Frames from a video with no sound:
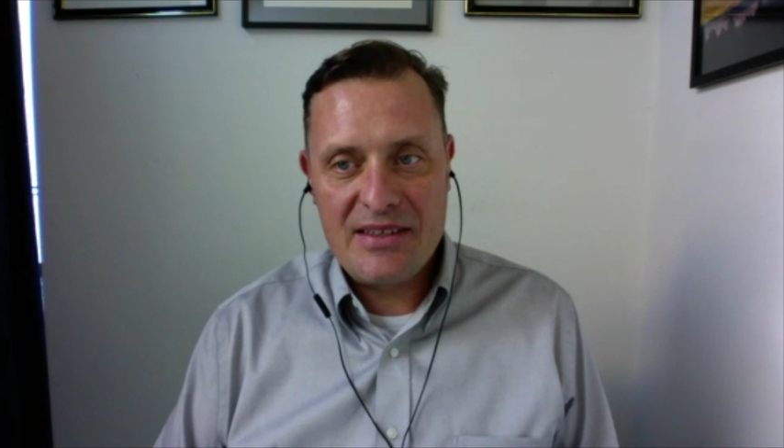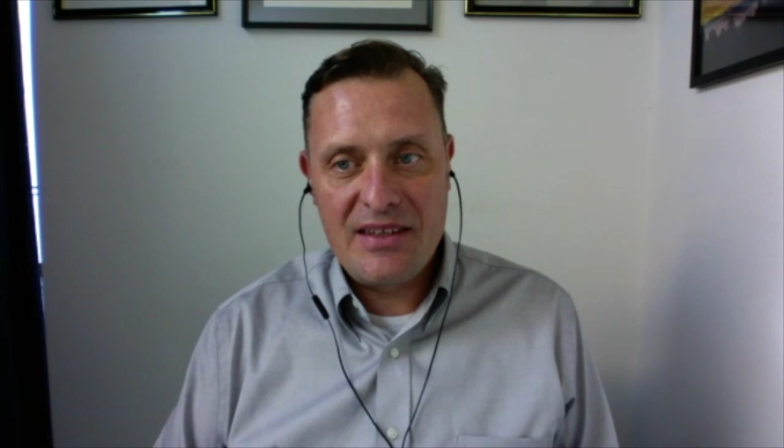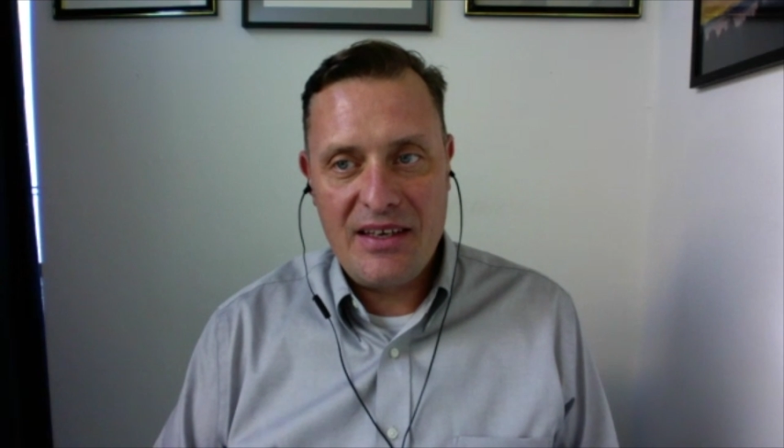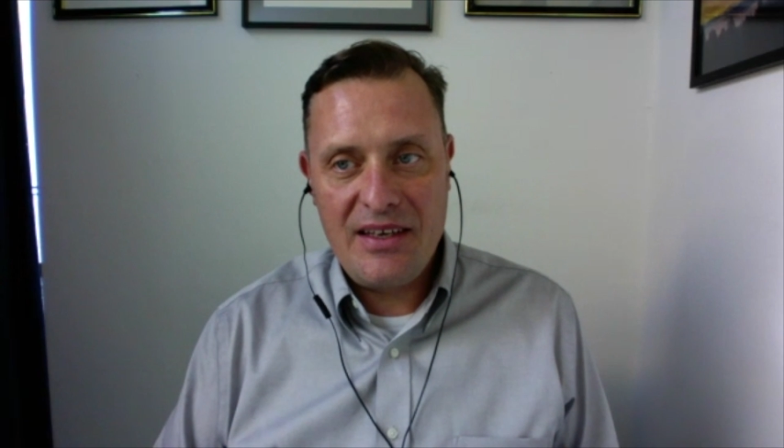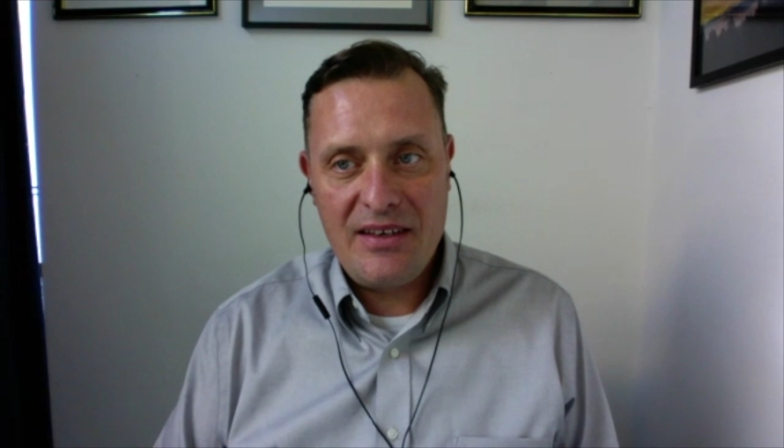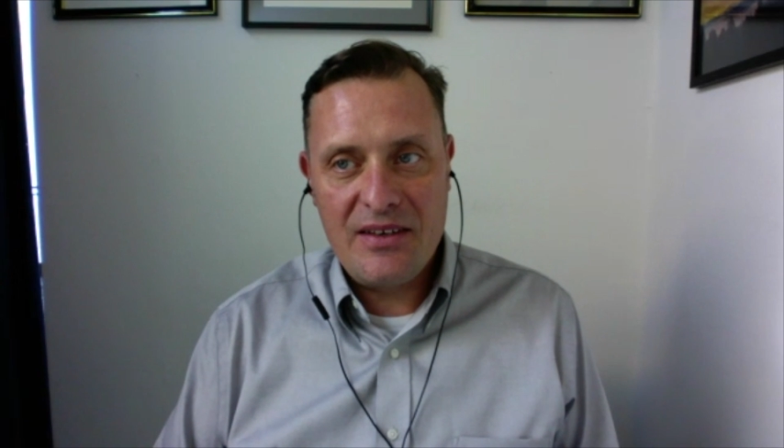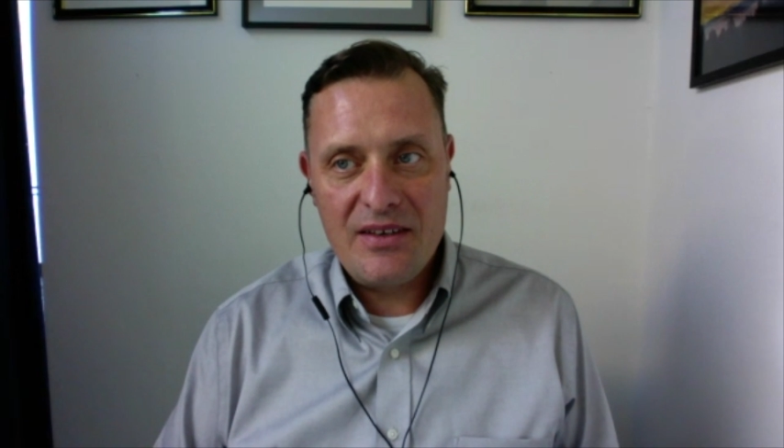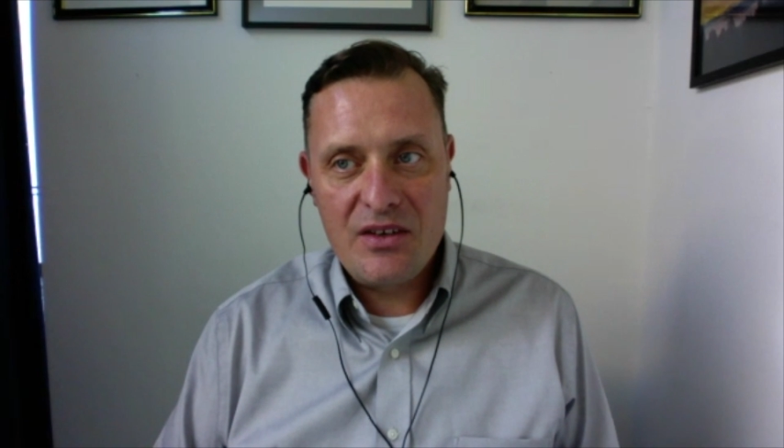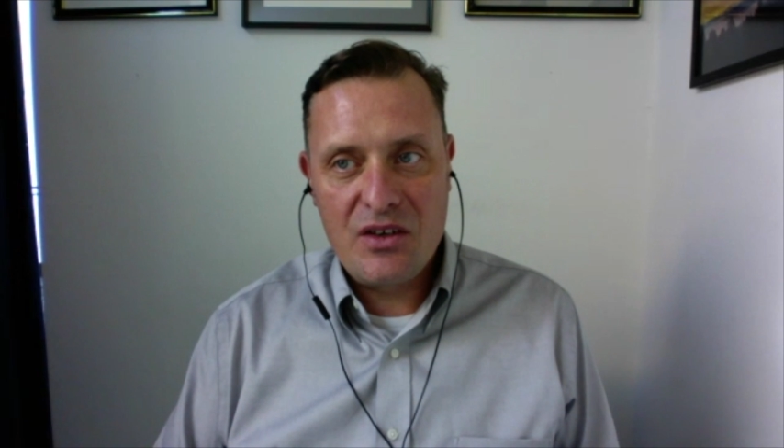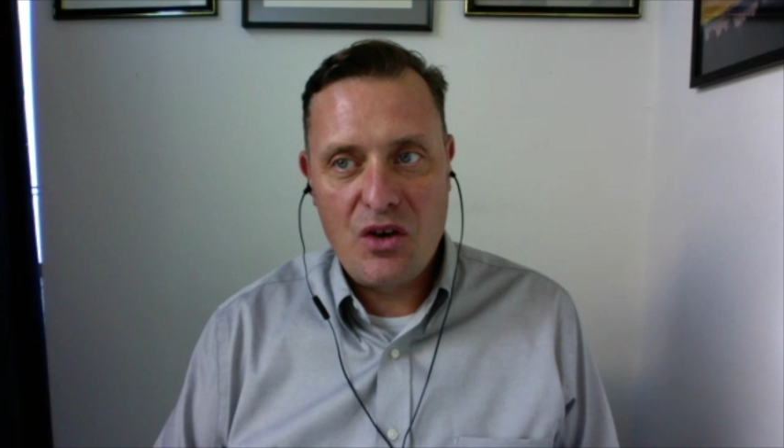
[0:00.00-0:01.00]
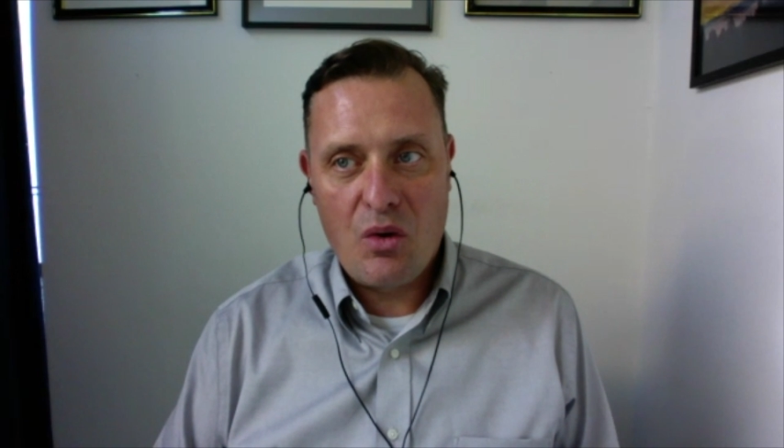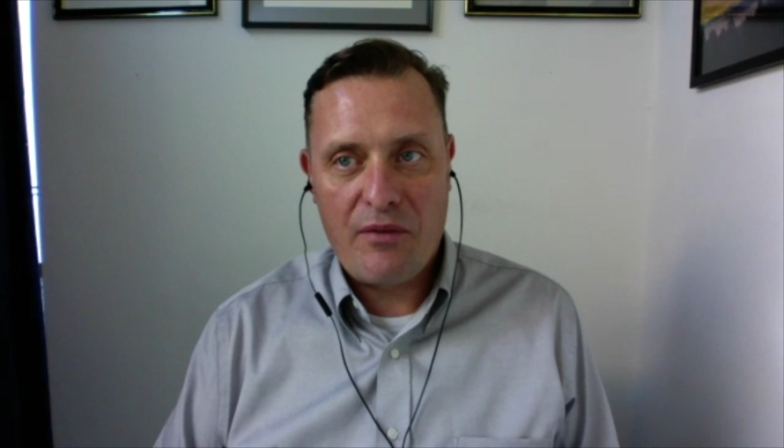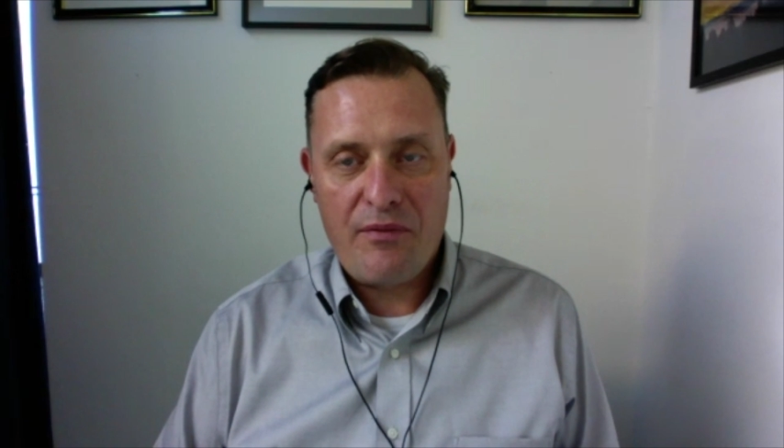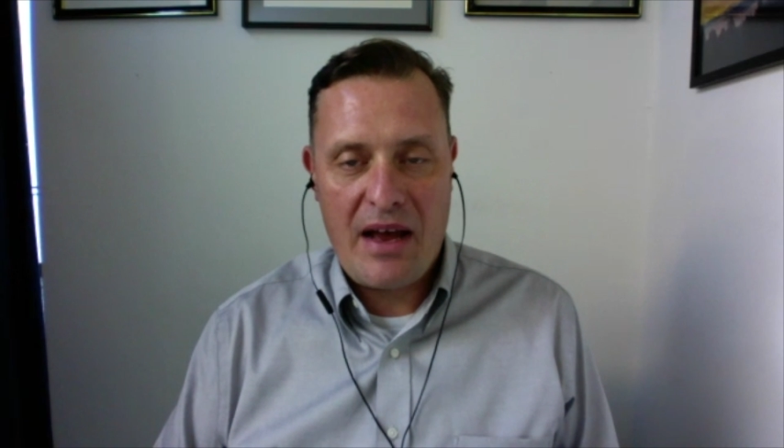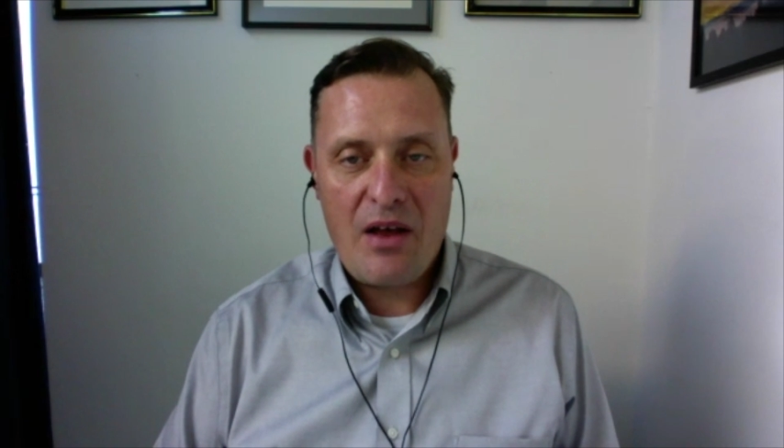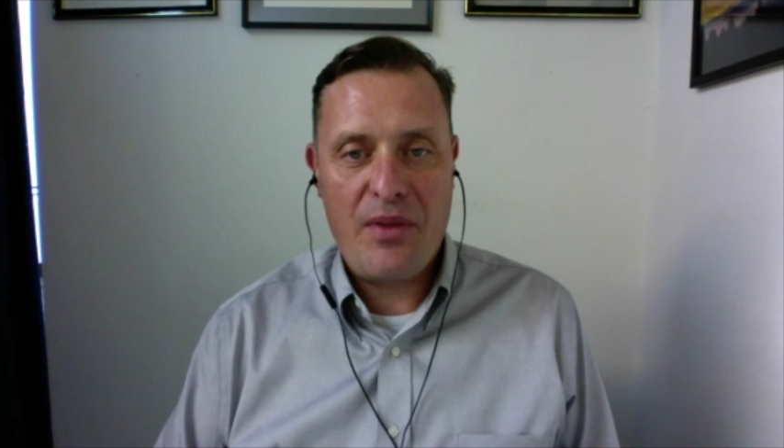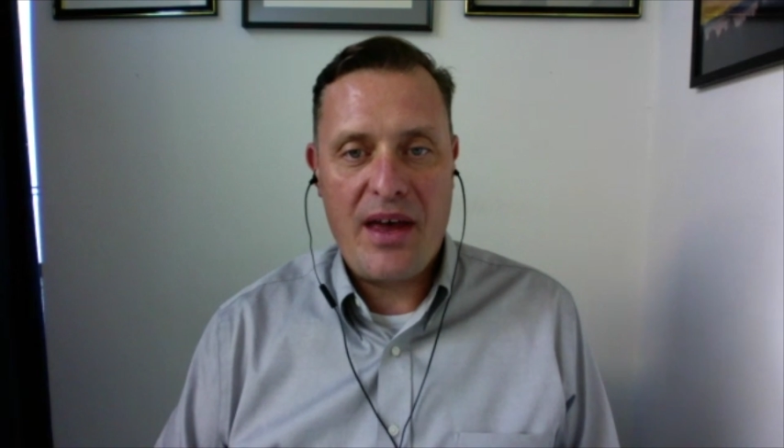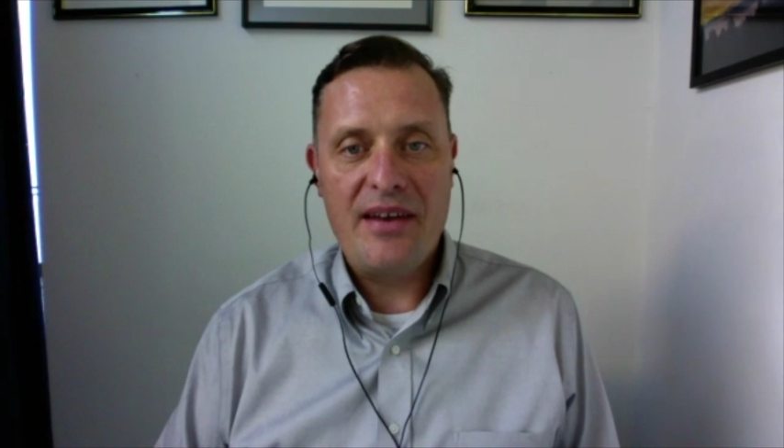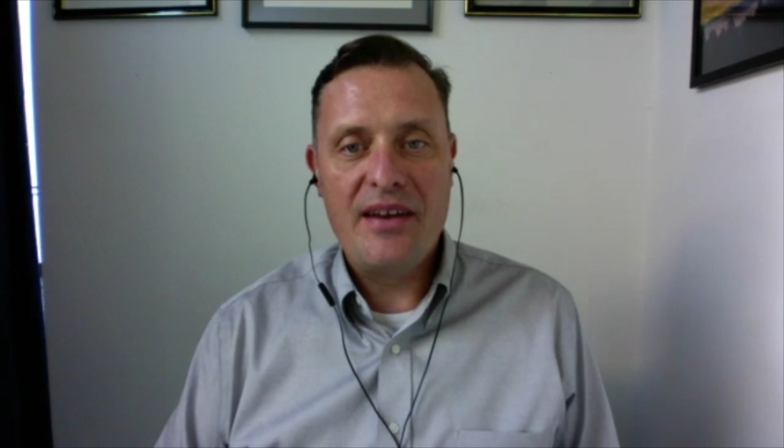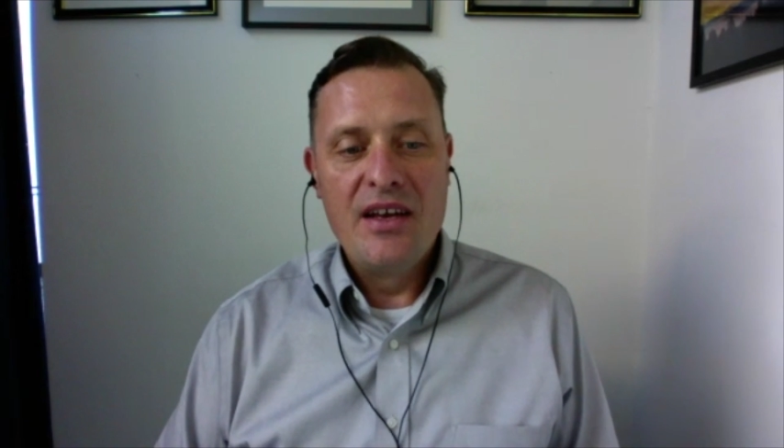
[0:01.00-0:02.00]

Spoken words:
the court found that